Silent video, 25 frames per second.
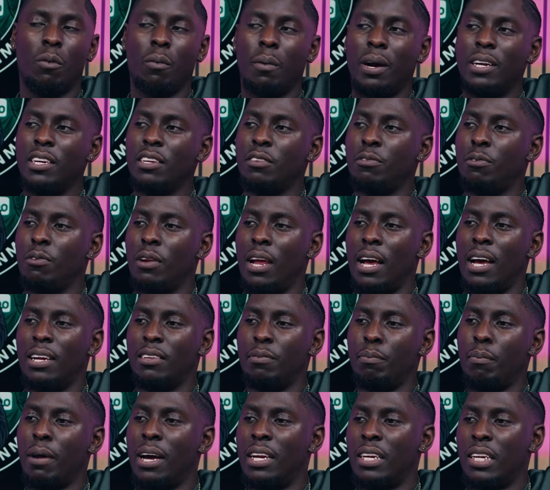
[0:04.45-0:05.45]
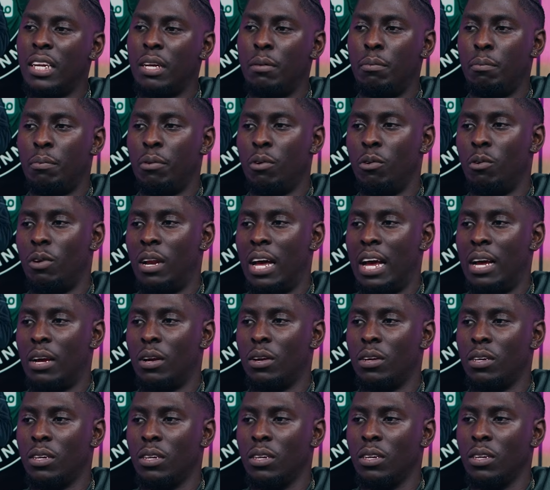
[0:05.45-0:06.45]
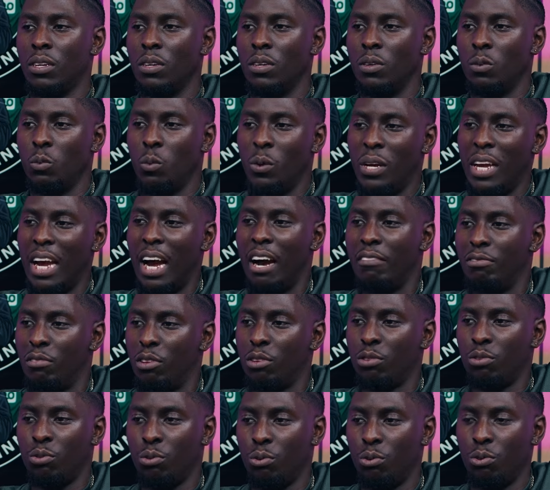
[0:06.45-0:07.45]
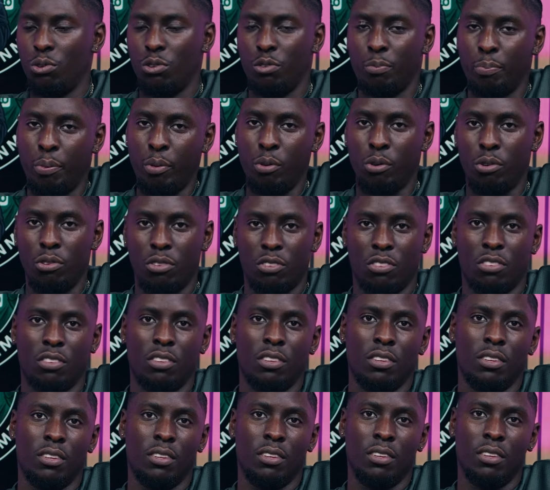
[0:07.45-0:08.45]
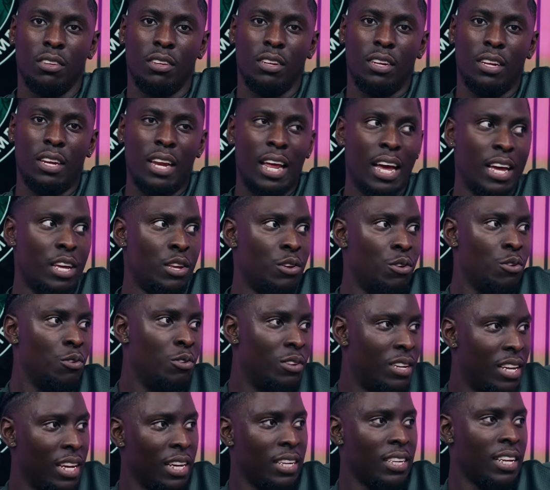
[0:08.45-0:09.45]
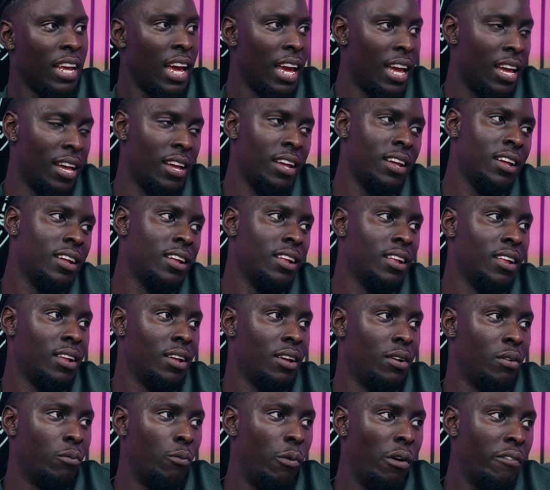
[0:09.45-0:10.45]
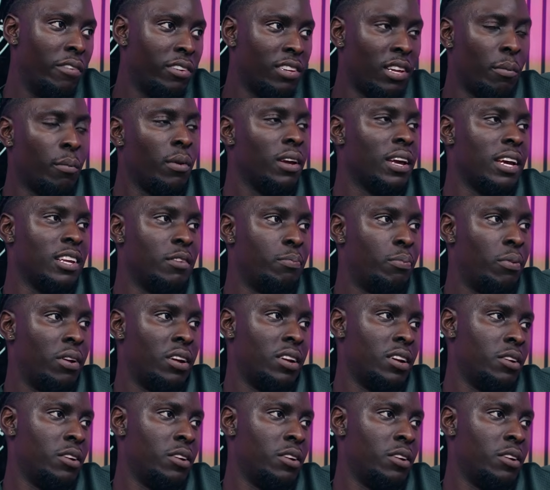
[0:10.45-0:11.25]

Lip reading: But I just feel like as man them, bro, like, we have the source, pause. Like, you dictate whether someone gets pregnant.